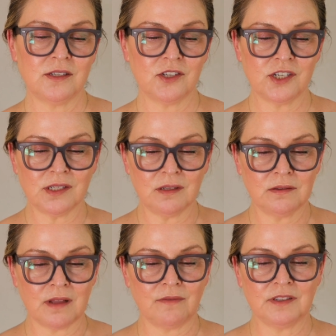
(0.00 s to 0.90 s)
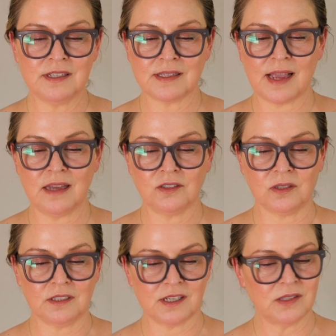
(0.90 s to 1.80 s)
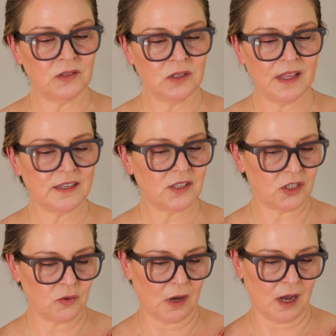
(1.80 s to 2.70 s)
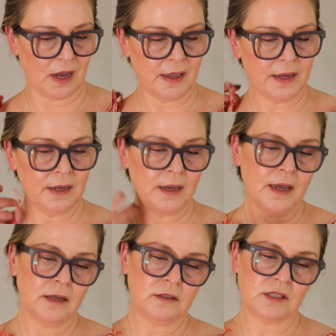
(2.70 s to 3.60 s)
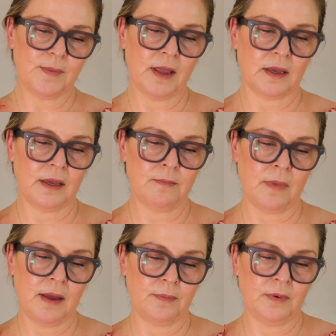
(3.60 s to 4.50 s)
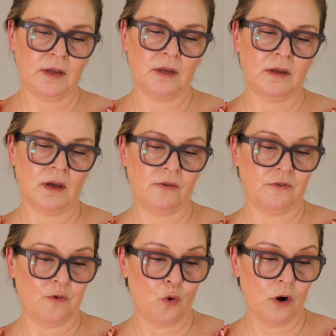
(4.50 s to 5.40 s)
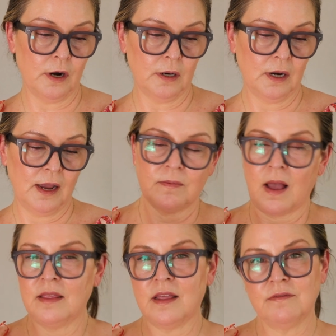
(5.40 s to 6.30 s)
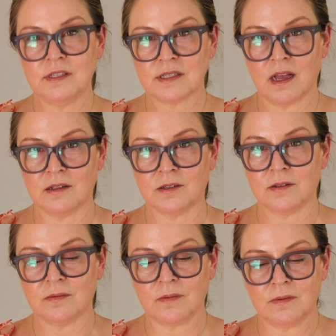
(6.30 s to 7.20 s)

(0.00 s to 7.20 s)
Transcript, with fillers: It's just a lovely sandal. It doesn't look like it's too high. It looks like it might be a four. I love this color.